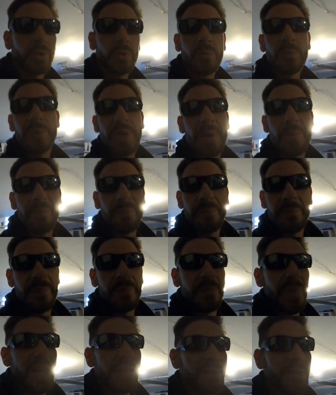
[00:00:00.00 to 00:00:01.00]
you get
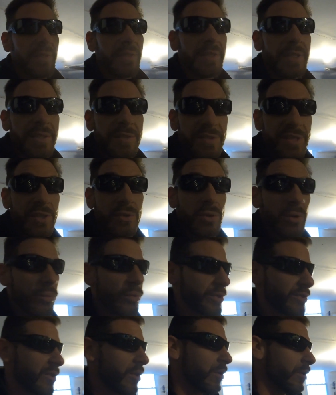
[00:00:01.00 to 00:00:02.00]
basically 0
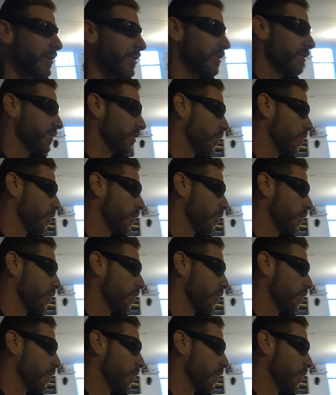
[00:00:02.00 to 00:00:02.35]
results.